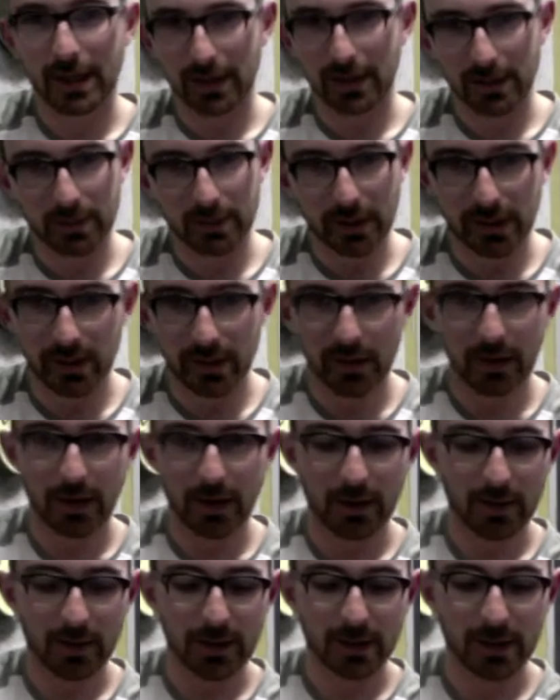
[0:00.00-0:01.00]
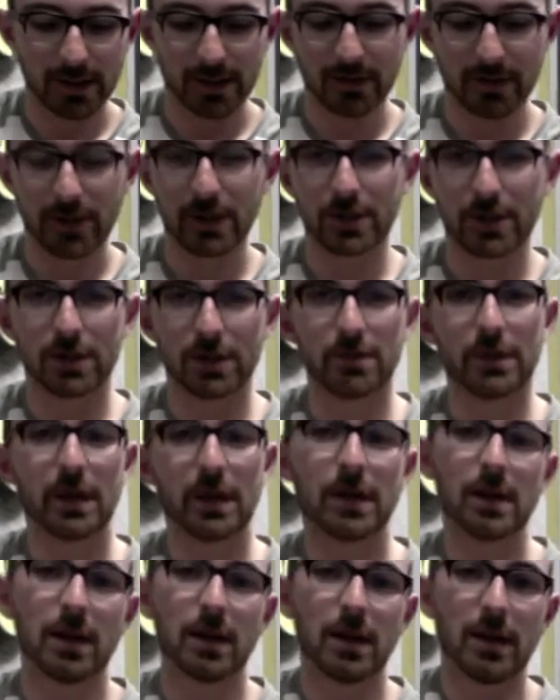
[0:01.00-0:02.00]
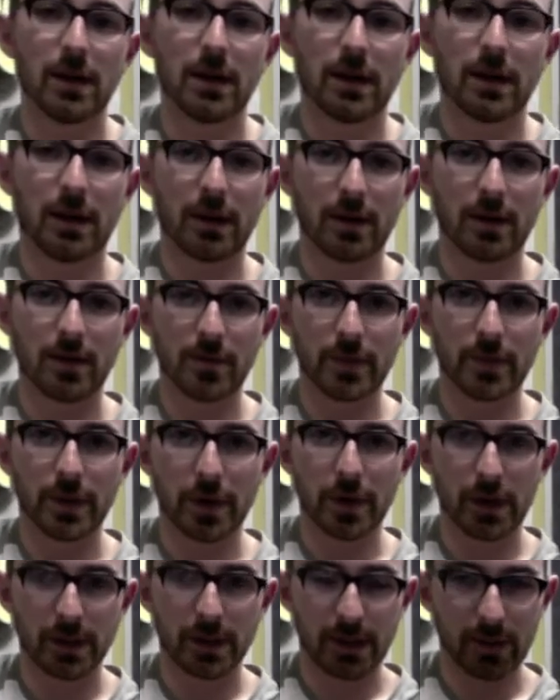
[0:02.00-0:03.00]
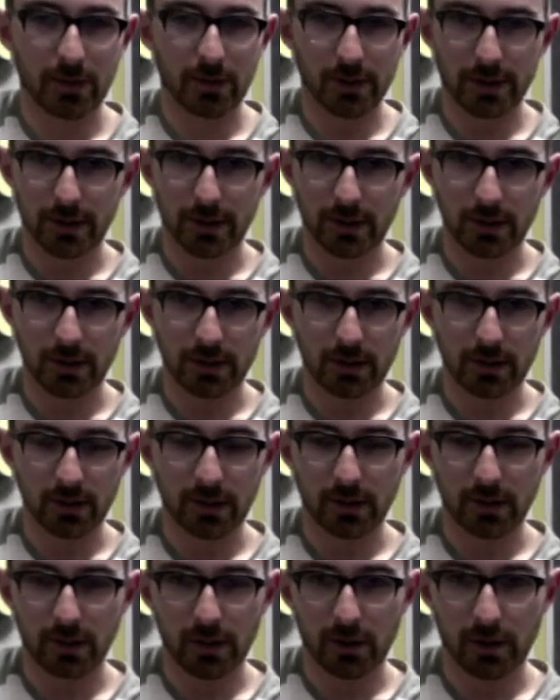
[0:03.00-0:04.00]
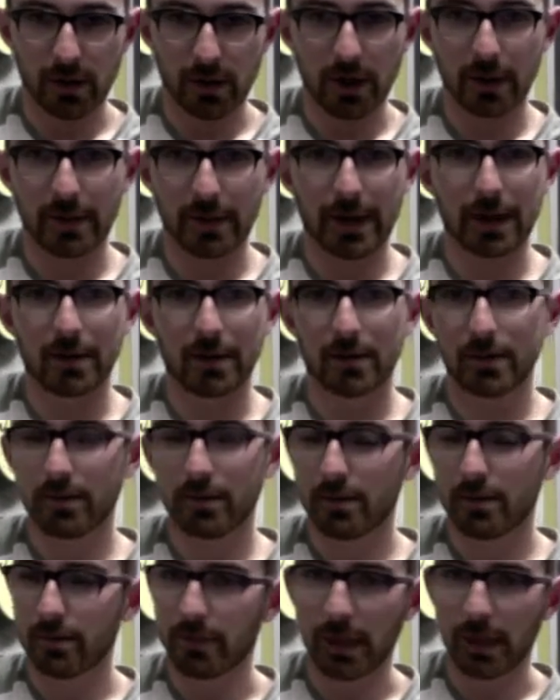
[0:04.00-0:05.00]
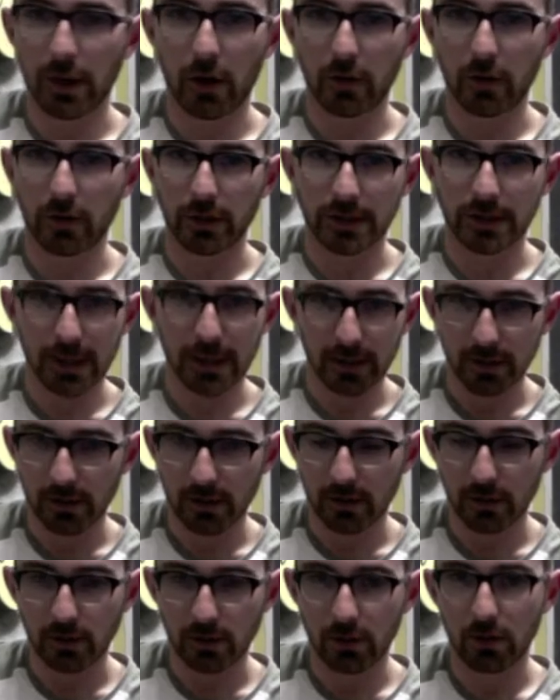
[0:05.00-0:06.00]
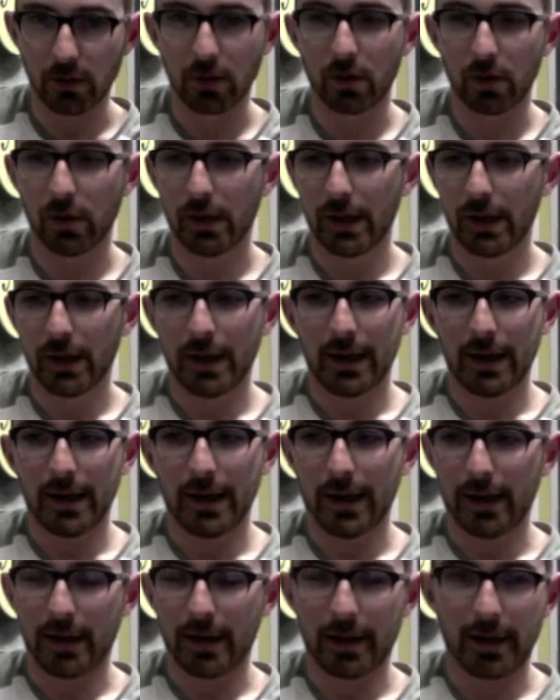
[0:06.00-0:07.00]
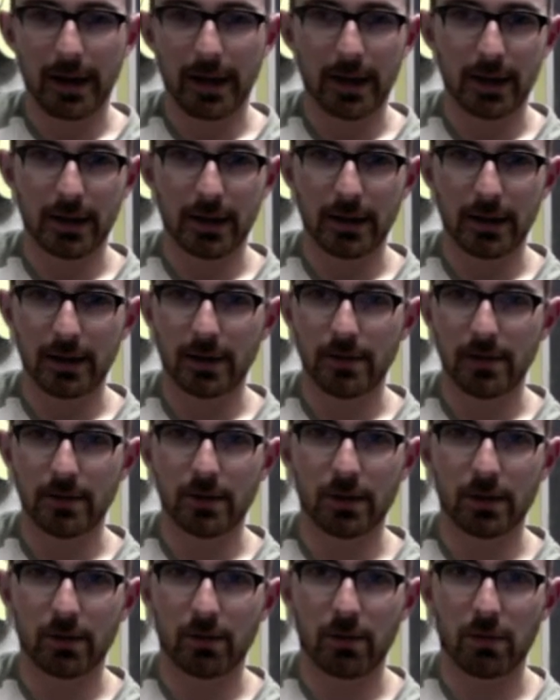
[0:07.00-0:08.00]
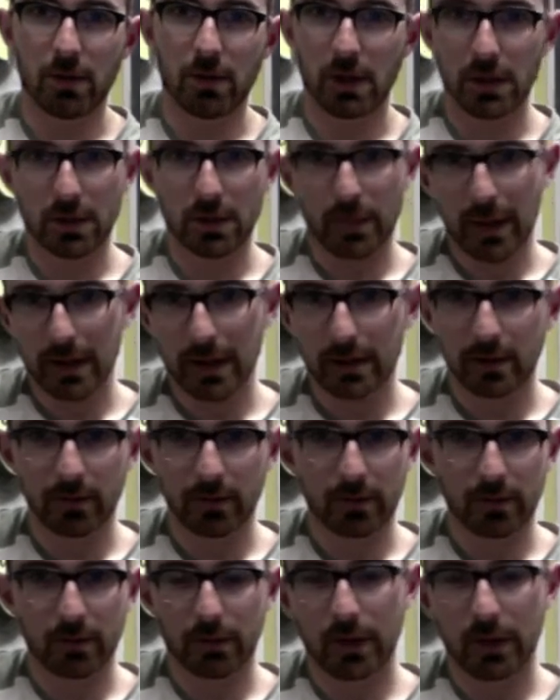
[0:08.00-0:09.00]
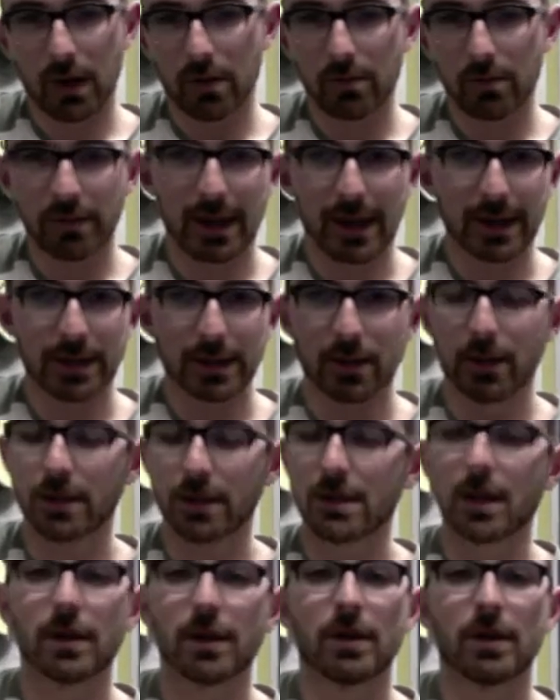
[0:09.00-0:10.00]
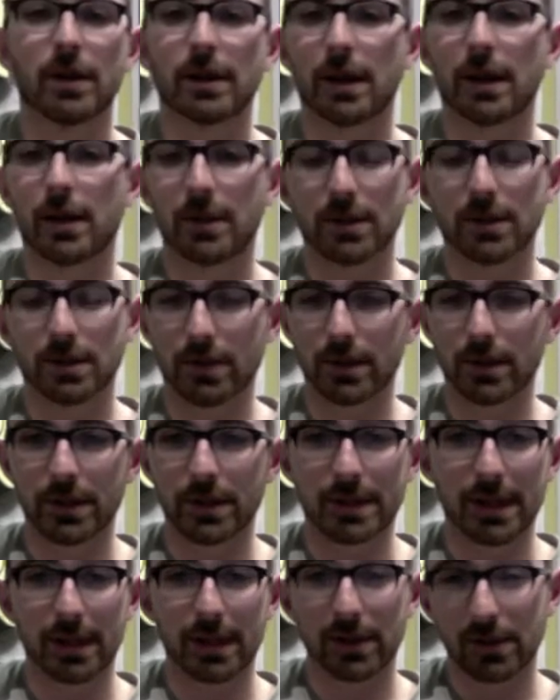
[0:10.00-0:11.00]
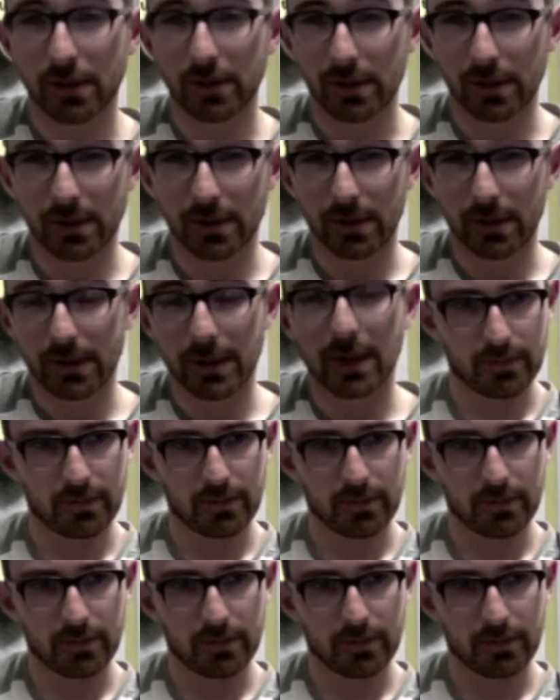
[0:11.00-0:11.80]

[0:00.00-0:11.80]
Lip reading: it's better than anyone else's version, but the idea was to not worry about being overly technical or any, independent thumb bass lines, nothing like that. I just wanted it to sound as good as it could sound.